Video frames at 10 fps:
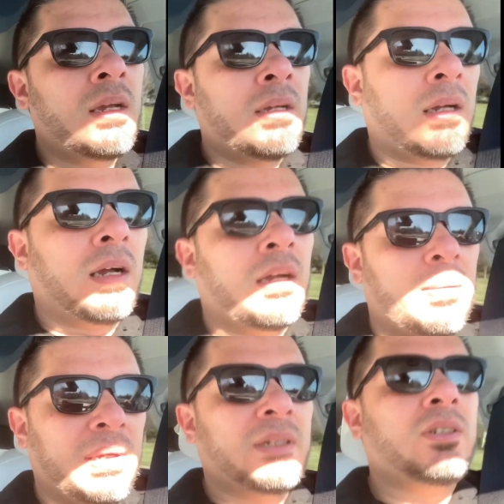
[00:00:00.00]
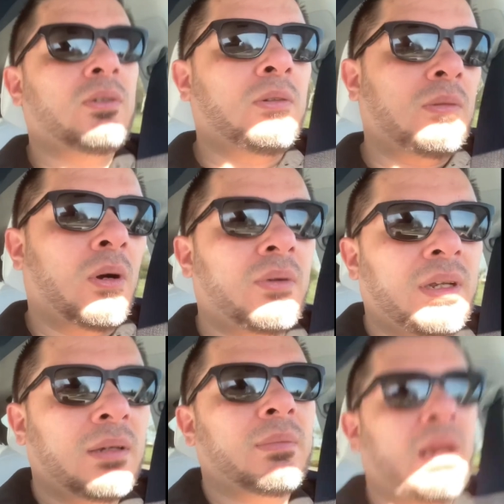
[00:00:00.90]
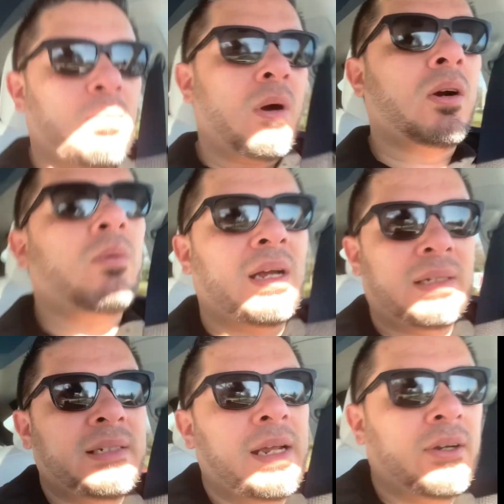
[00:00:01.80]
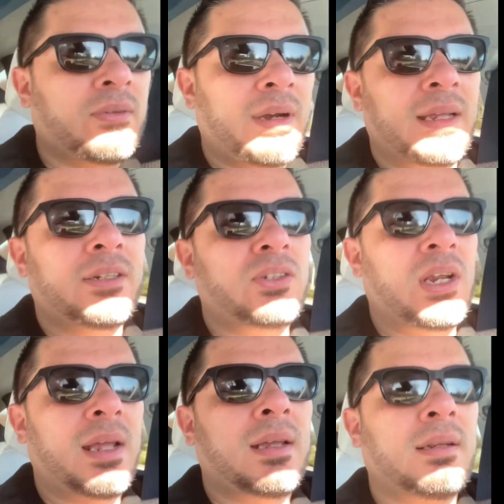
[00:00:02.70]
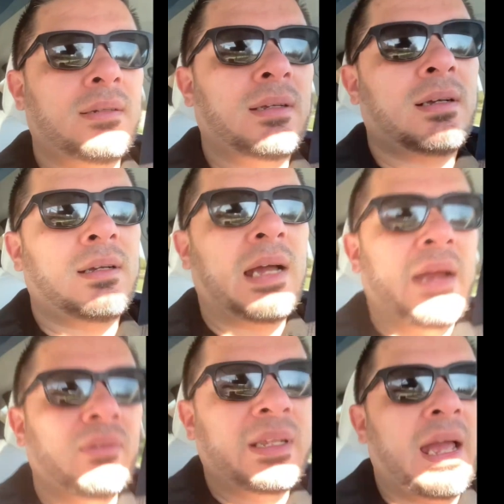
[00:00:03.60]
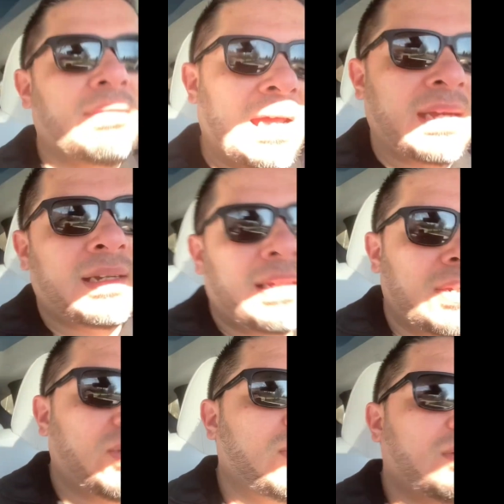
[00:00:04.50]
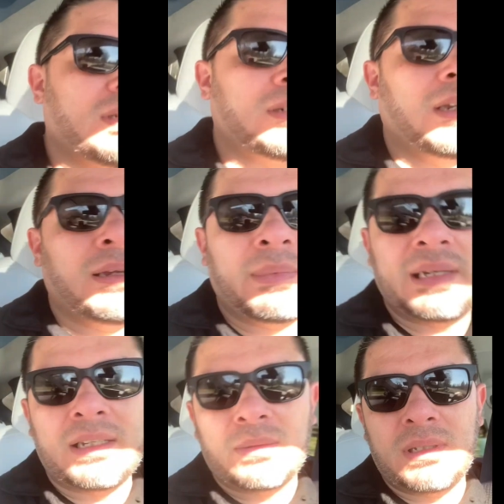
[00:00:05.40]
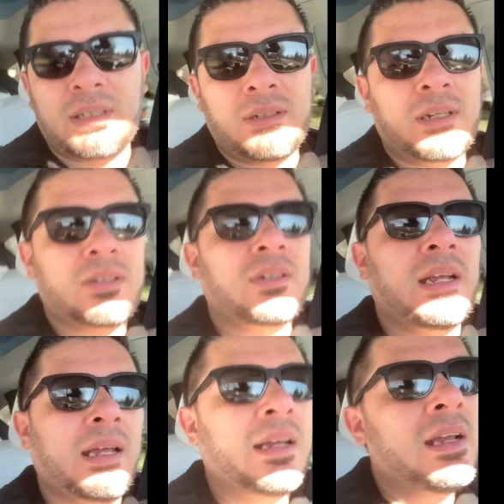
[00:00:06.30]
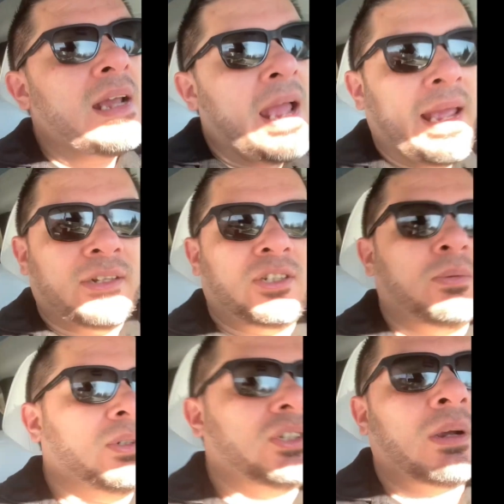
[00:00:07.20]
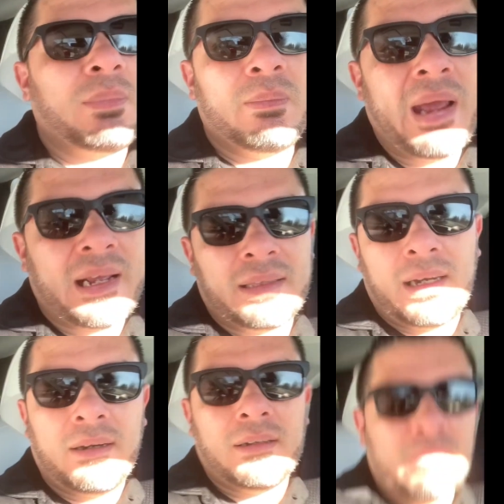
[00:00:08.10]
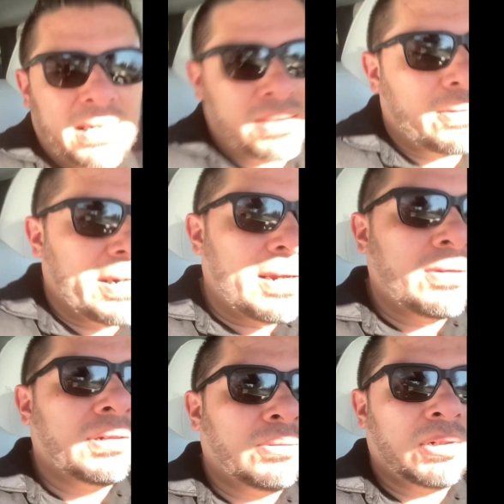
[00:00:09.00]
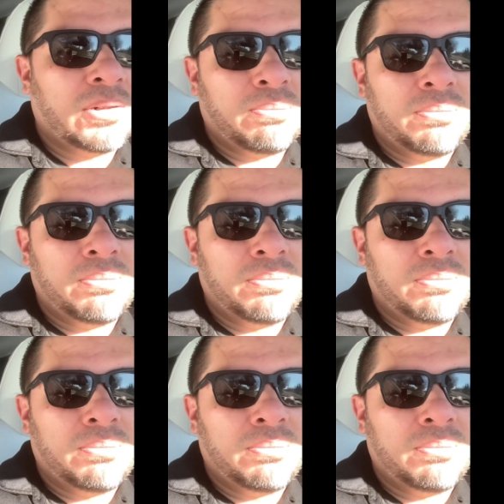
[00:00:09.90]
um, into owning my Model Y standard range, and uh, I really haven't had any issues. Uh, my niece was in here yesterday and she was jumping back there and messing around and with her